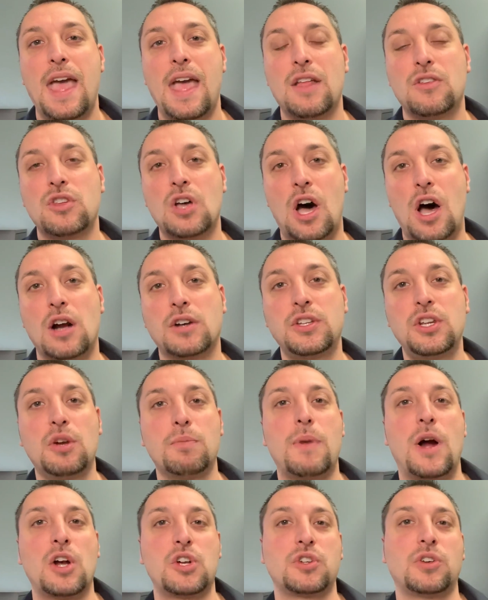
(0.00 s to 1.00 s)
talk to your
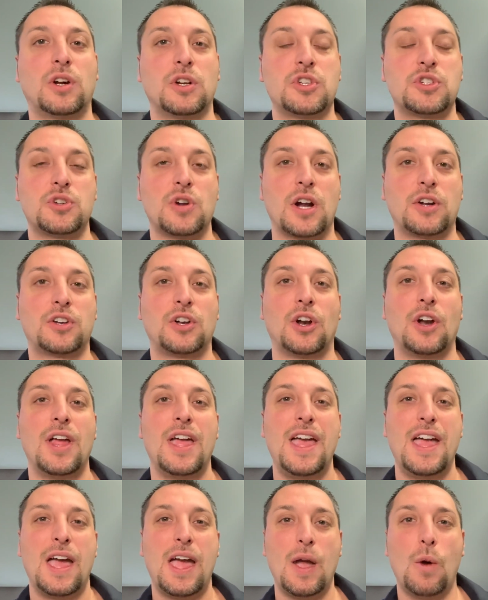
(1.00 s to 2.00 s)
martial art instructor,
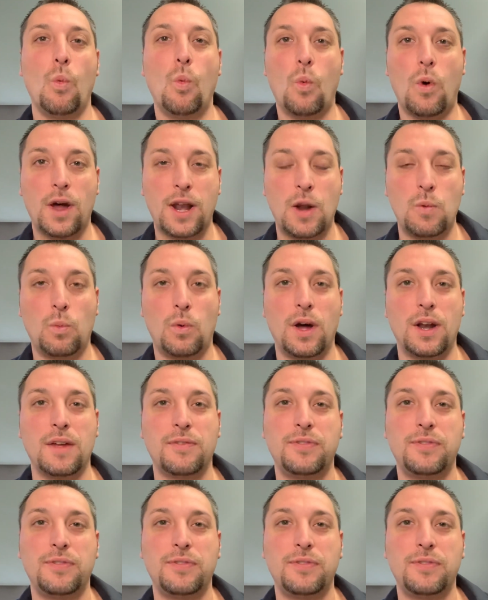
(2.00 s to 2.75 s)
one-on-one.